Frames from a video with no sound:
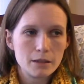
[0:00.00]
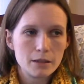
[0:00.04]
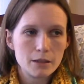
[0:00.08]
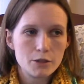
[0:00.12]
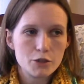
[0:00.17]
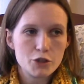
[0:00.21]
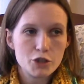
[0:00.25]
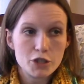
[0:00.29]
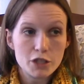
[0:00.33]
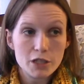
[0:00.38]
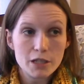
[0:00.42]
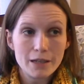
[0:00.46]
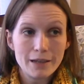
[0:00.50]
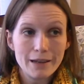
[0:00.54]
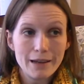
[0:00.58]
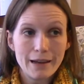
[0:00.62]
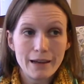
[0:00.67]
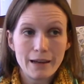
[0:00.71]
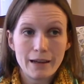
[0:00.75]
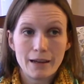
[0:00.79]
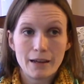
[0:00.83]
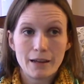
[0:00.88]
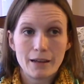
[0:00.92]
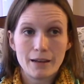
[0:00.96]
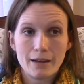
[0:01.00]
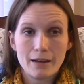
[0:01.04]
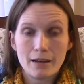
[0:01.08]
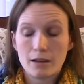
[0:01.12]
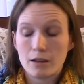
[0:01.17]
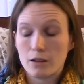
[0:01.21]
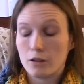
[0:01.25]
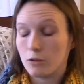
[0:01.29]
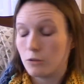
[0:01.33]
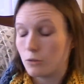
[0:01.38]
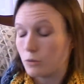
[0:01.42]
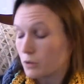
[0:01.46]
she had a
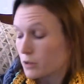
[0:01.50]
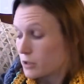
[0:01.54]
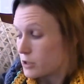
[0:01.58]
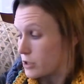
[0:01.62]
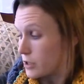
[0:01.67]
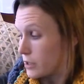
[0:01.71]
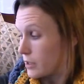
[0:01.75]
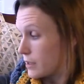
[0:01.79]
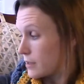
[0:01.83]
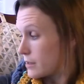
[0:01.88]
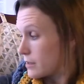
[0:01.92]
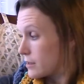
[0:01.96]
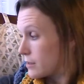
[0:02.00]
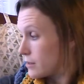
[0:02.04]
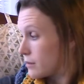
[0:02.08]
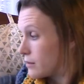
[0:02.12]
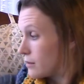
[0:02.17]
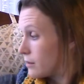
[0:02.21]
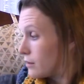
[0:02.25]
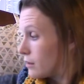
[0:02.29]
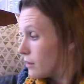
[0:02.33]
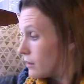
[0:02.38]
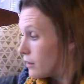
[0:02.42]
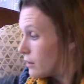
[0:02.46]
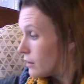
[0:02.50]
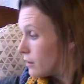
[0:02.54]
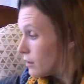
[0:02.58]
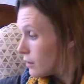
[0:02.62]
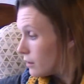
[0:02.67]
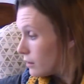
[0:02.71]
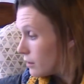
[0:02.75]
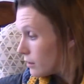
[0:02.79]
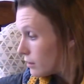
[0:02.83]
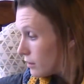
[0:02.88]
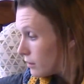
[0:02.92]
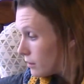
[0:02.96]
gorgeous
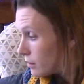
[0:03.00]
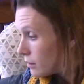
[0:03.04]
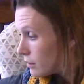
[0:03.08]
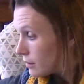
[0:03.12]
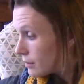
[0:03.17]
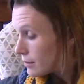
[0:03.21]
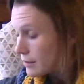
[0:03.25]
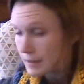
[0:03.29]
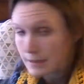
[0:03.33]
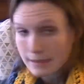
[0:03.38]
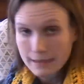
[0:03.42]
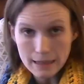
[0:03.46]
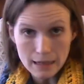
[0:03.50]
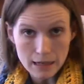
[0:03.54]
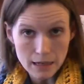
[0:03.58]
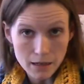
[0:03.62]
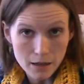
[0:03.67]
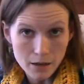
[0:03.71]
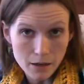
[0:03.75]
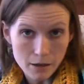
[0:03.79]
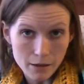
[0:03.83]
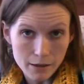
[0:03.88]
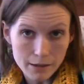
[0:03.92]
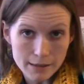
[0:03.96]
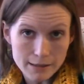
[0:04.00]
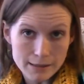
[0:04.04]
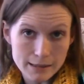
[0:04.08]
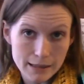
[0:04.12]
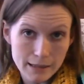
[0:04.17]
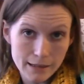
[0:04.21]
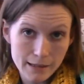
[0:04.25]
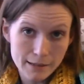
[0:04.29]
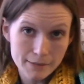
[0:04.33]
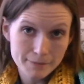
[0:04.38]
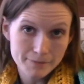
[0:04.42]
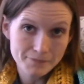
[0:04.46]
skein already
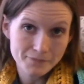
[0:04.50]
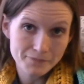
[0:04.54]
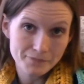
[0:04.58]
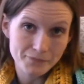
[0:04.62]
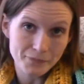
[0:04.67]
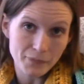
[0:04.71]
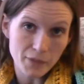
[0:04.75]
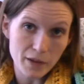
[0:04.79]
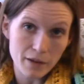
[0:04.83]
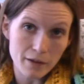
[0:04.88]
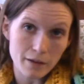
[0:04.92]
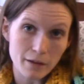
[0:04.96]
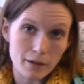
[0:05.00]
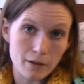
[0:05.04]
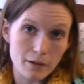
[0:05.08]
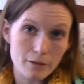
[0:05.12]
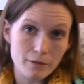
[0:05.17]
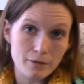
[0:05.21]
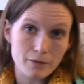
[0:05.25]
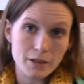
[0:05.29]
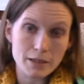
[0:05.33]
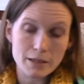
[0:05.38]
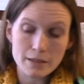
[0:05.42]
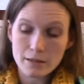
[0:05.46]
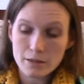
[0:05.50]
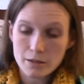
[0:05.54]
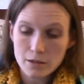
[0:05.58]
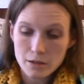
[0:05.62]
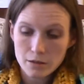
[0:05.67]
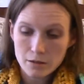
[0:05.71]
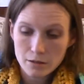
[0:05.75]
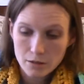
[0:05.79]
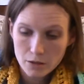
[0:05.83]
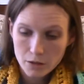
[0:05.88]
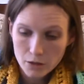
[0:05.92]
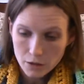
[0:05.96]
dyed. This is
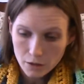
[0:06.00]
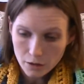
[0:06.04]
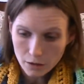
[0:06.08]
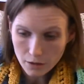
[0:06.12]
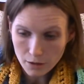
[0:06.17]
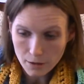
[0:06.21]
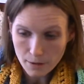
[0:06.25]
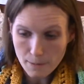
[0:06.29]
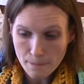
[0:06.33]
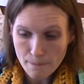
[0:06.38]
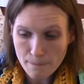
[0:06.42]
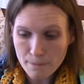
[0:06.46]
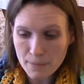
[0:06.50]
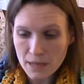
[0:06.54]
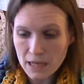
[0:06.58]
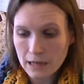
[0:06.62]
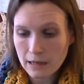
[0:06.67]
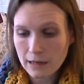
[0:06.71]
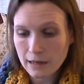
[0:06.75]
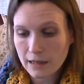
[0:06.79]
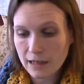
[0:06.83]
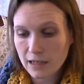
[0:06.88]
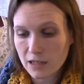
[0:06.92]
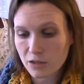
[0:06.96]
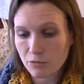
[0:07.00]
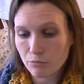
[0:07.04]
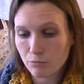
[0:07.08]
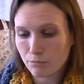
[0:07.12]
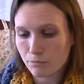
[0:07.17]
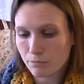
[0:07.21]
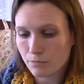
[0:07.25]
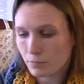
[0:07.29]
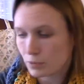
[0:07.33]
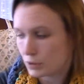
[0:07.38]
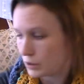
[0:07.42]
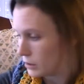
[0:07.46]
her Midnight
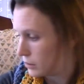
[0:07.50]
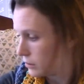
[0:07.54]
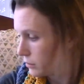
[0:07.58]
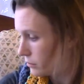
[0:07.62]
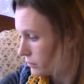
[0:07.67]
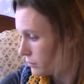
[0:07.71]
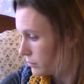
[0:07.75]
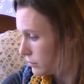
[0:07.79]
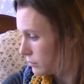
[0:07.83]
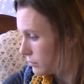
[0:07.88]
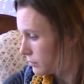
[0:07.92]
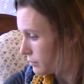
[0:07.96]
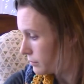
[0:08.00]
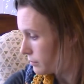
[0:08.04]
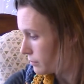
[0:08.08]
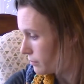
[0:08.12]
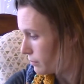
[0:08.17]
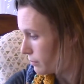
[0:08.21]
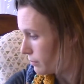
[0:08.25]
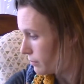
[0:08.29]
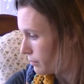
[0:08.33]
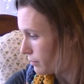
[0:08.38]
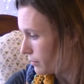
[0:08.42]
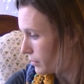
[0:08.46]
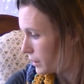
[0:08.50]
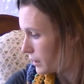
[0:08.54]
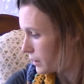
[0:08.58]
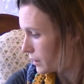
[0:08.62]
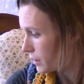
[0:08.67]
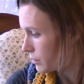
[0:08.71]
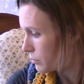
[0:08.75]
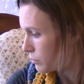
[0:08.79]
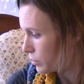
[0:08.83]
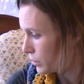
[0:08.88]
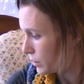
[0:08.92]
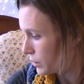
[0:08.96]
Blue?
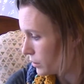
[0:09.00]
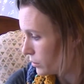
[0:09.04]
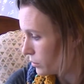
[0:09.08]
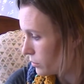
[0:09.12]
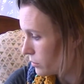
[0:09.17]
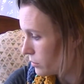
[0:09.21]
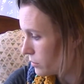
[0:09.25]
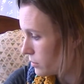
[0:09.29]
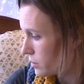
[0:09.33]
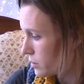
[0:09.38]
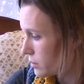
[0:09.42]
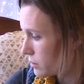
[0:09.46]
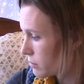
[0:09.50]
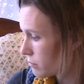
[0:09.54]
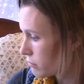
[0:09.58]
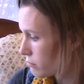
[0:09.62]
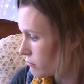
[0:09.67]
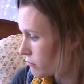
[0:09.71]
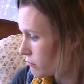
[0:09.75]
Midnight Blues?